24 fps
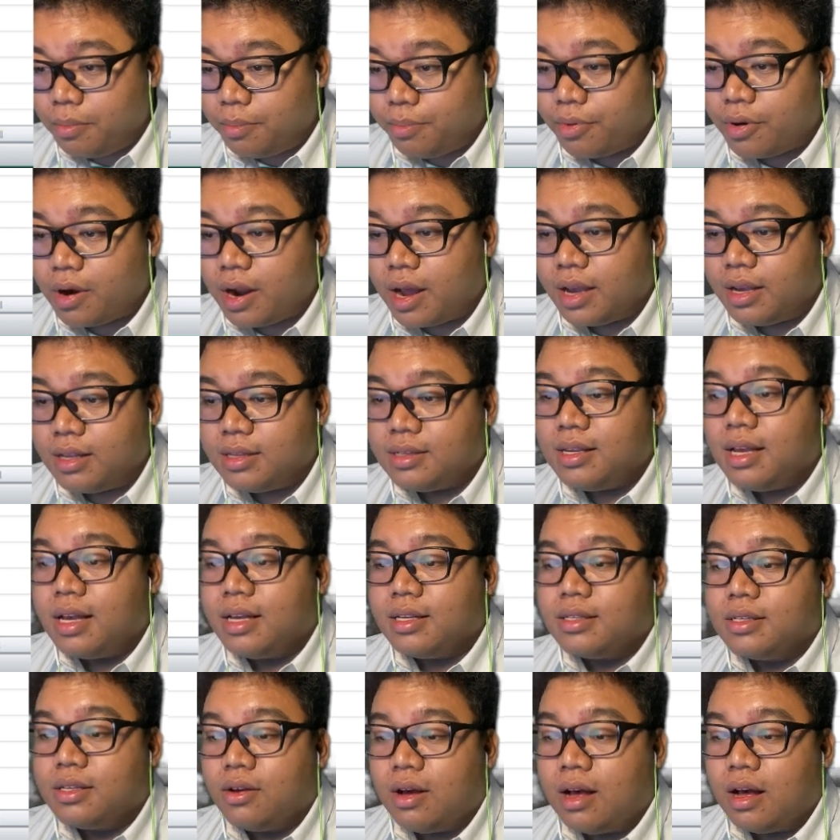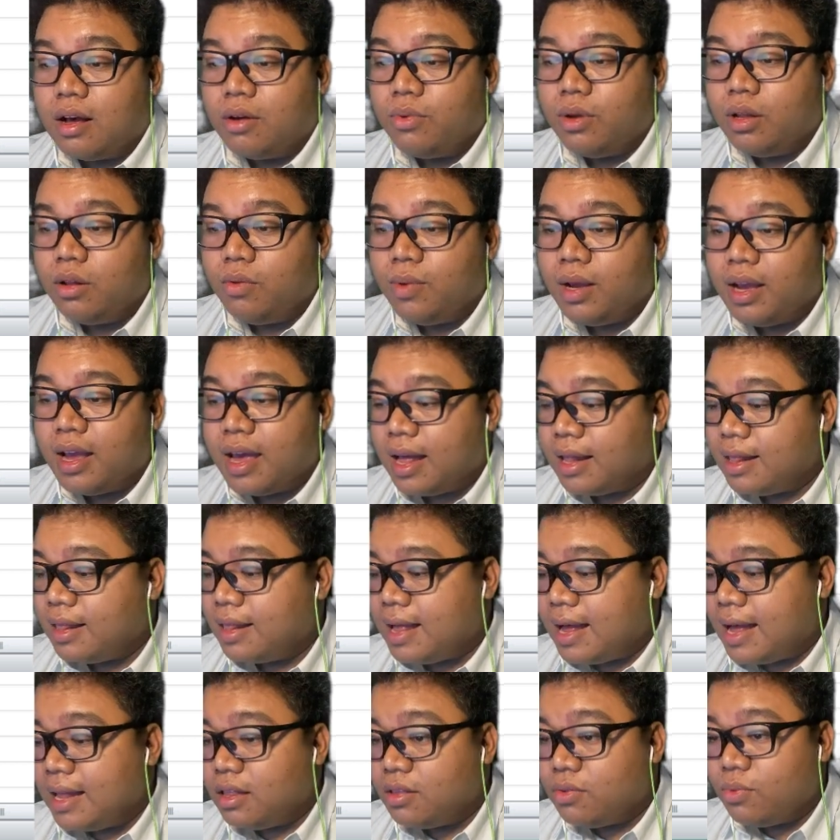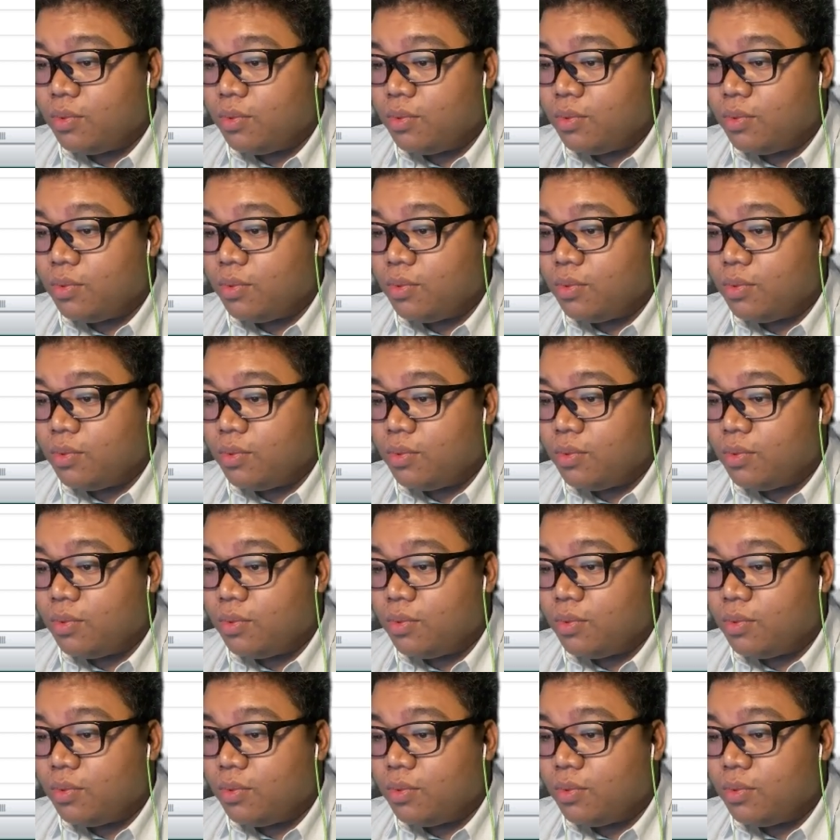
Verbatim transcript: prices. So how will we get that?